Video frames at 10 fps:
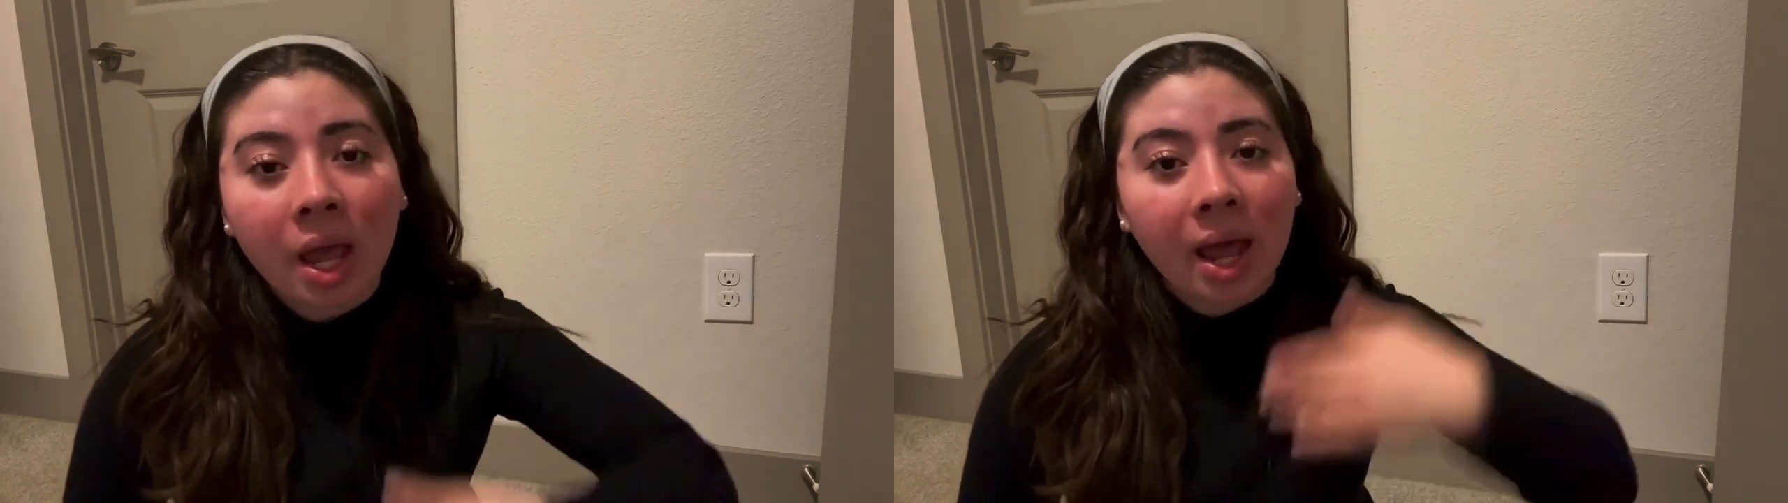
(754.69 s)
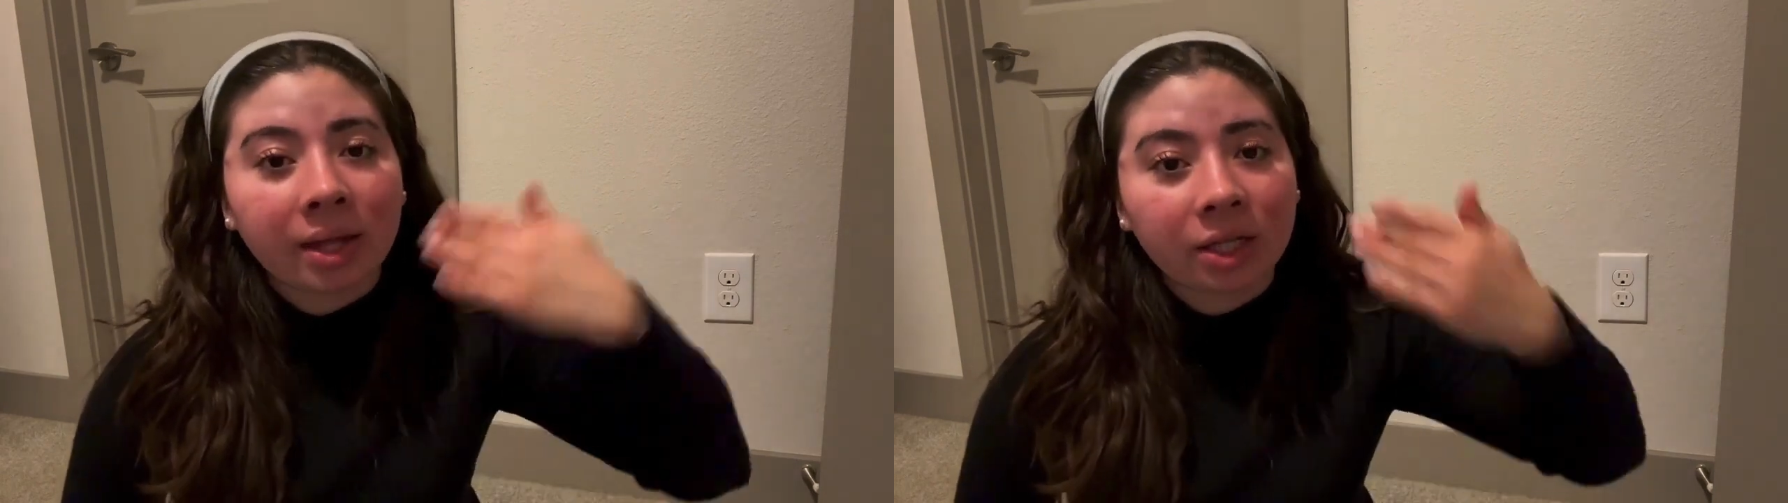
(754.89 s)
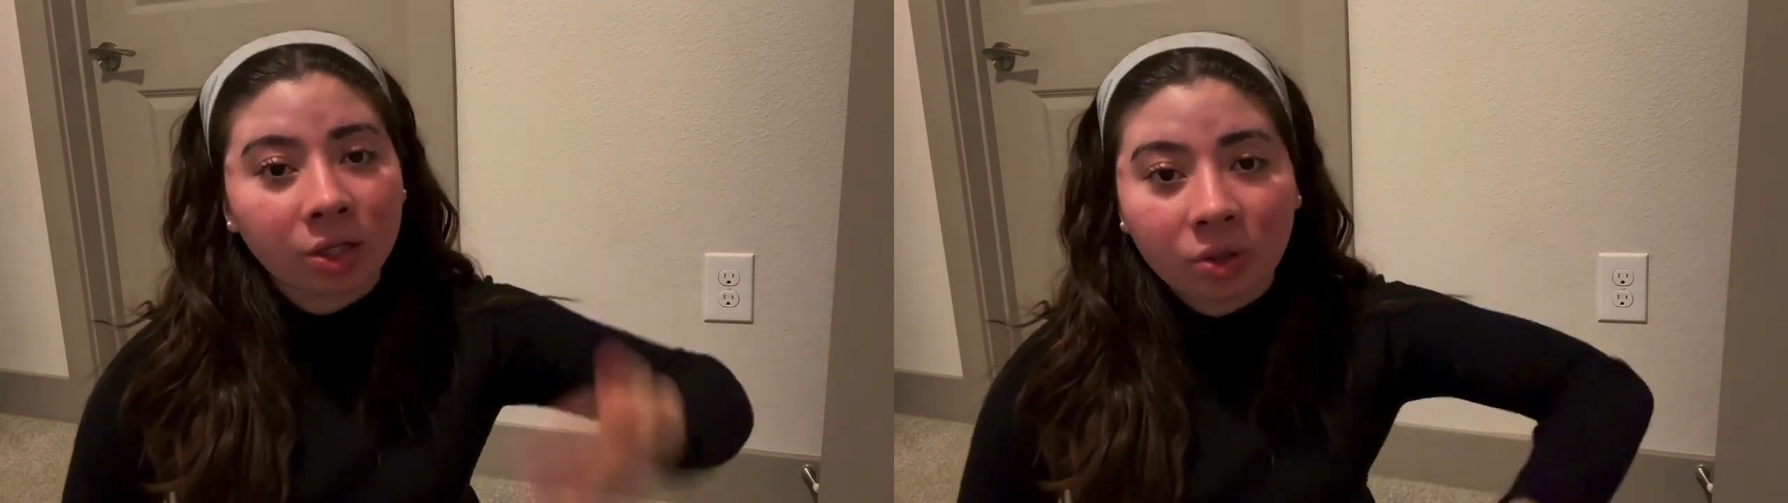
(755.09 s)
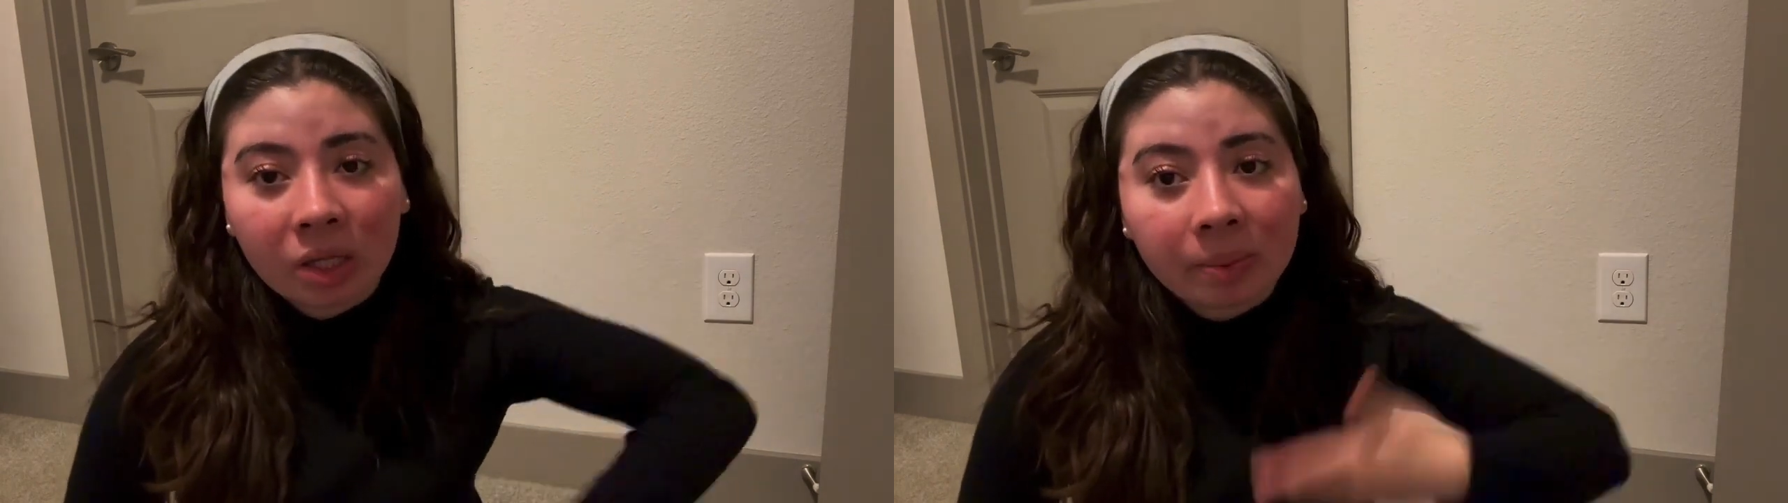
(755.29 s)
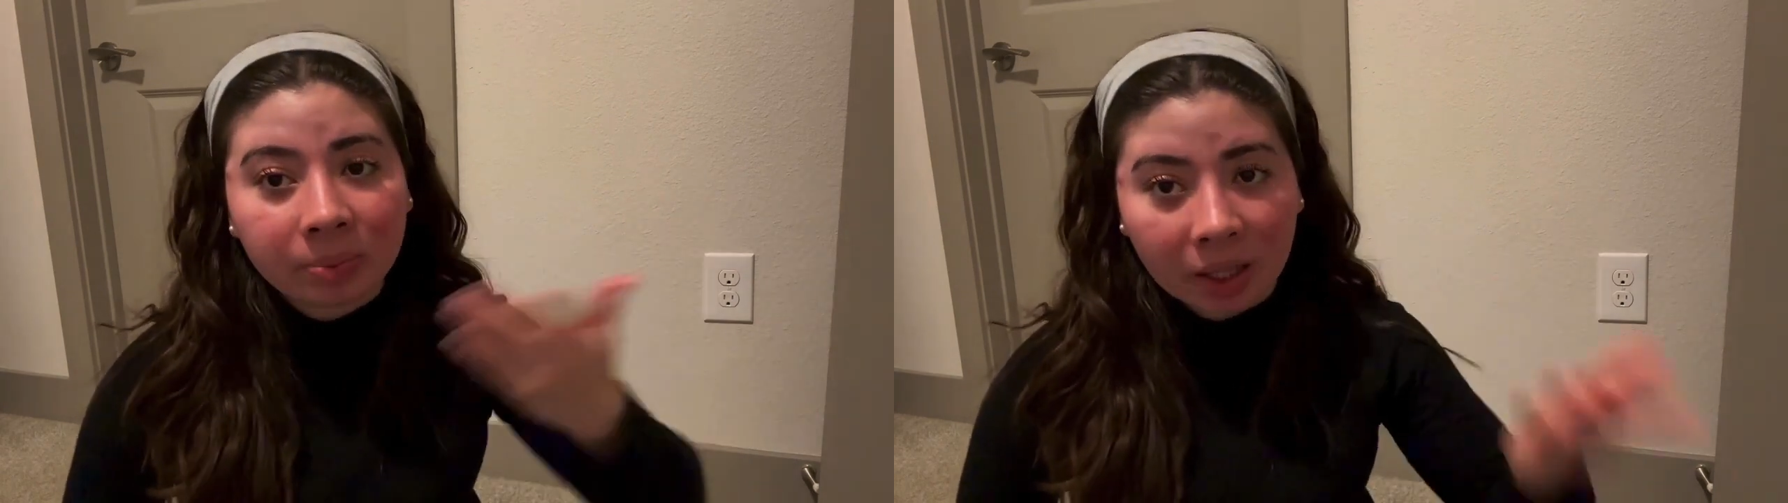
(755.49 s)
and then you
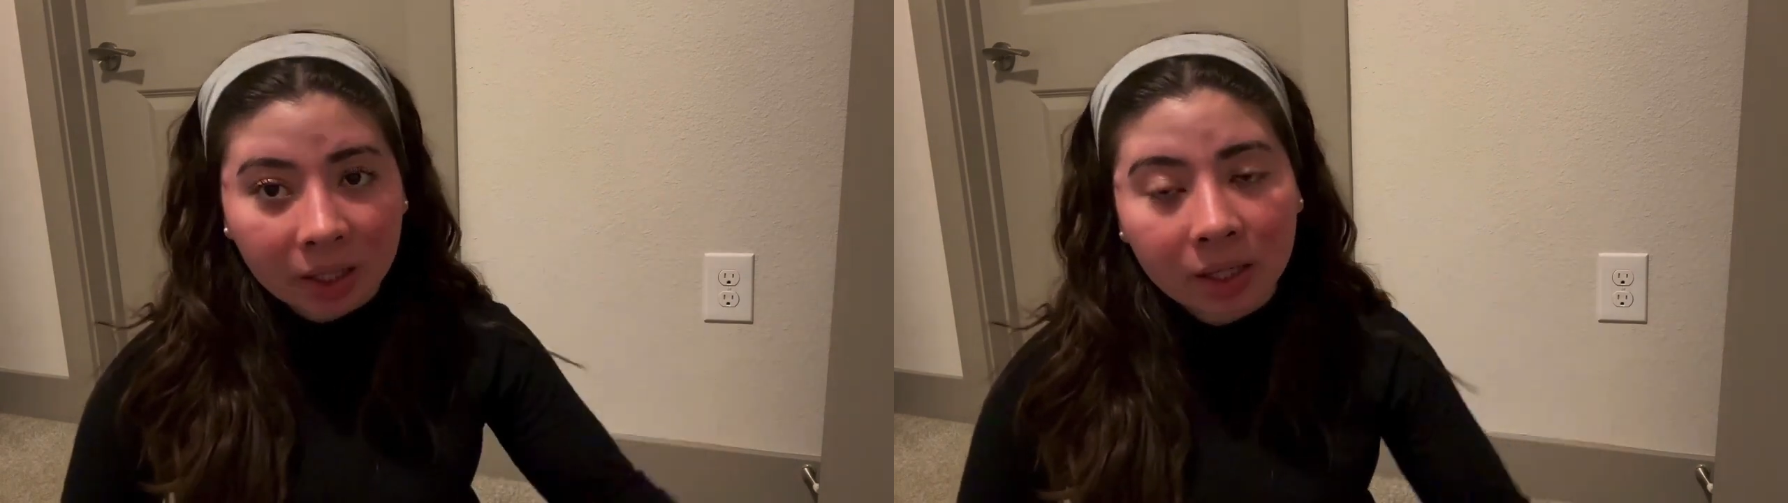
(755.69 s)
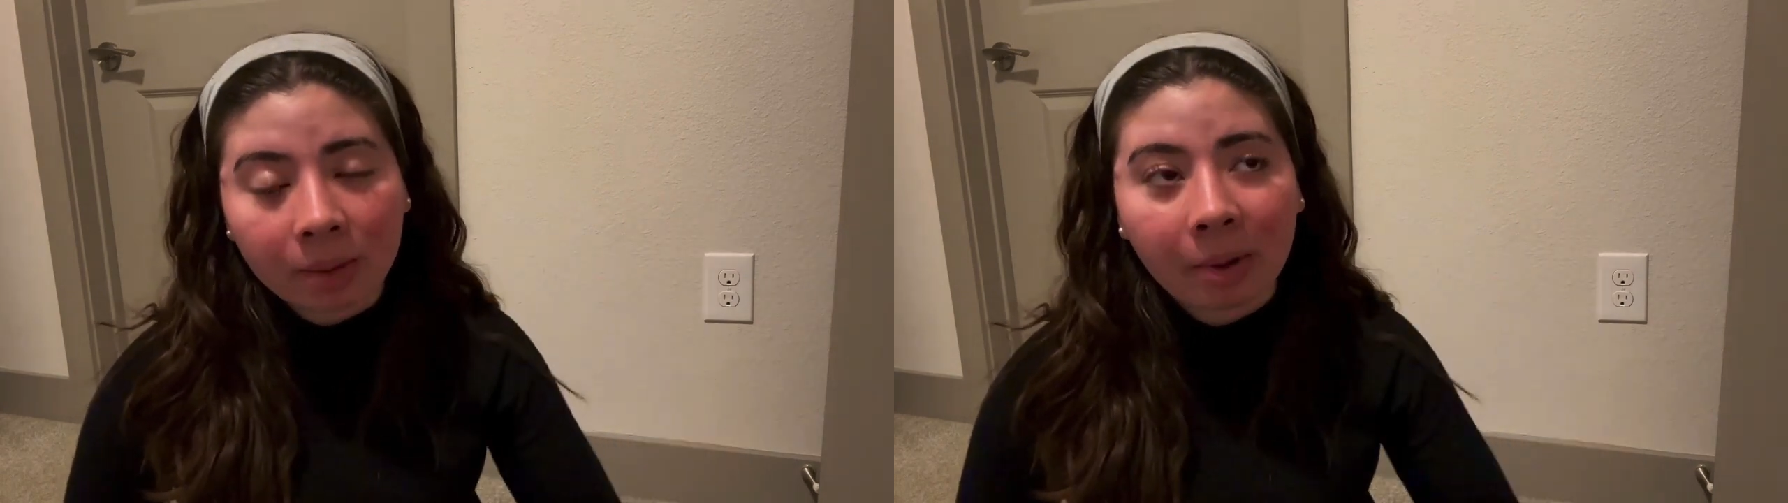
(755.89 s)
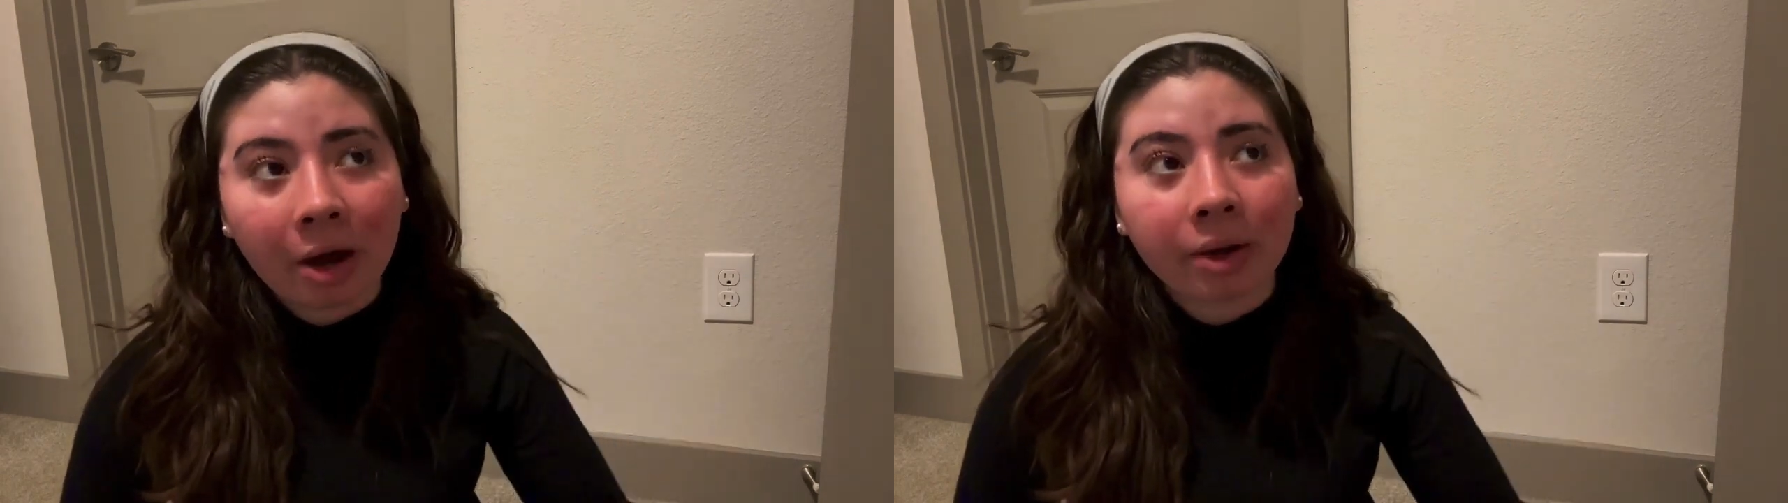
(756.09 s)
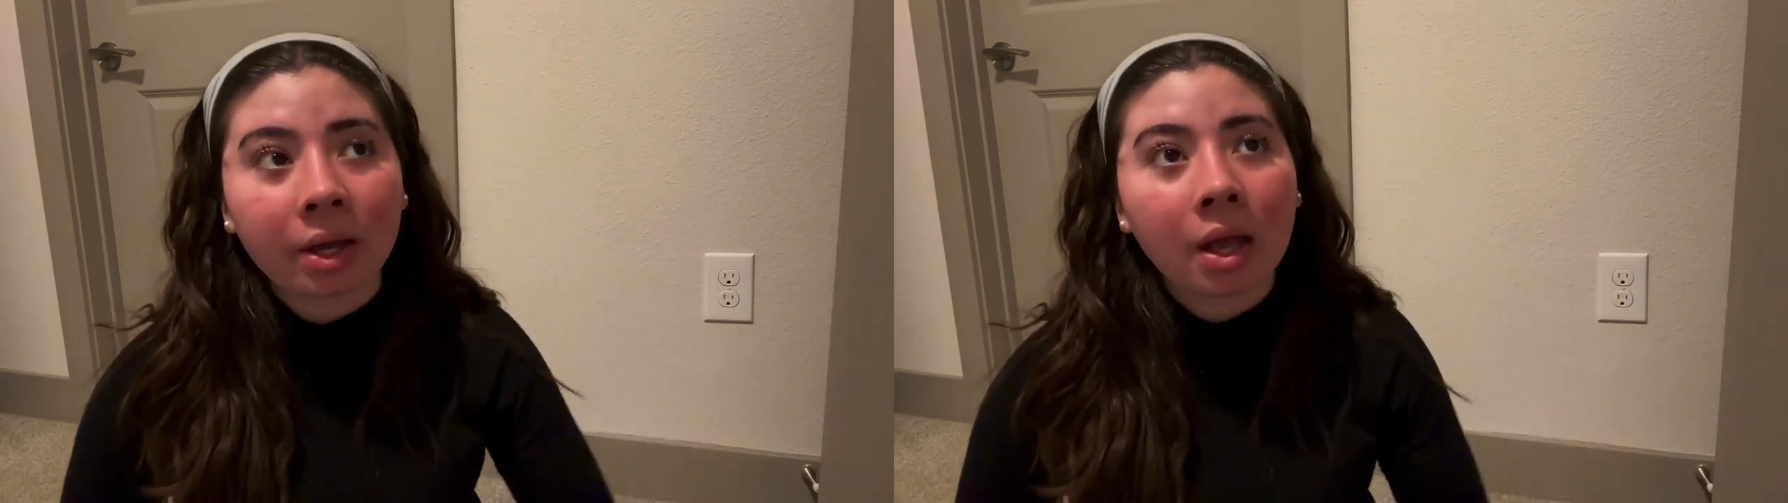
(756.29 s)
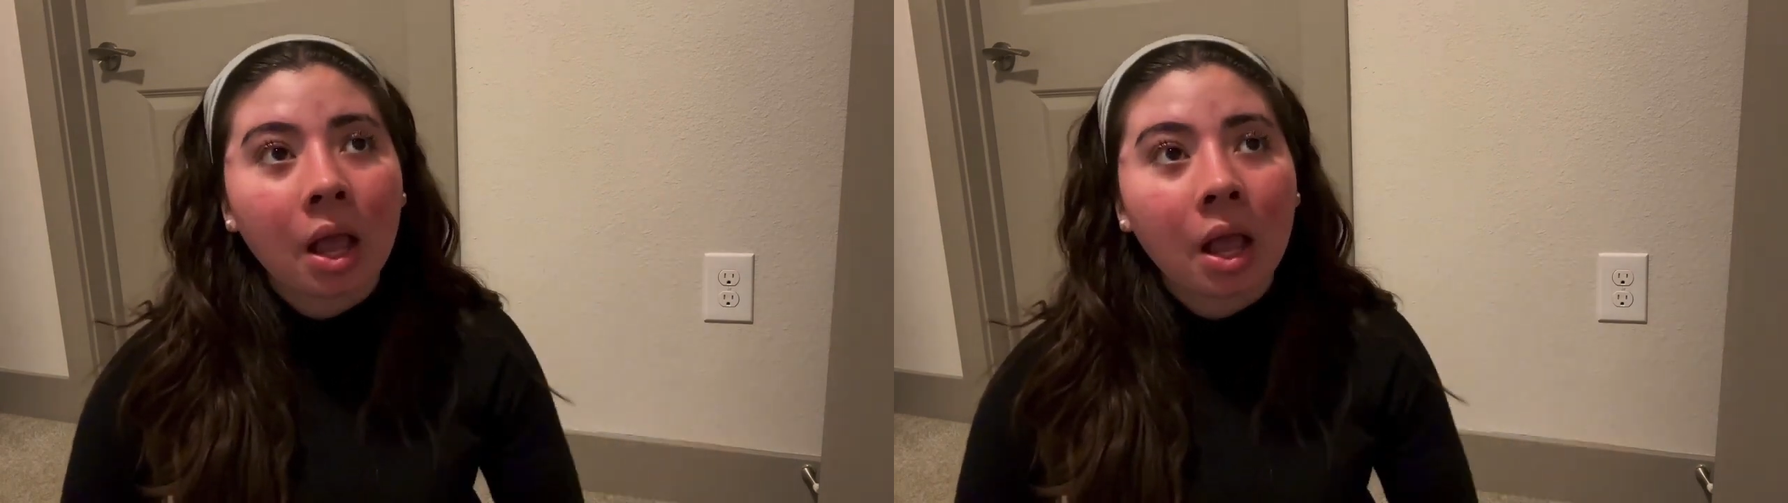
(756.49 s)
keep thinking about it.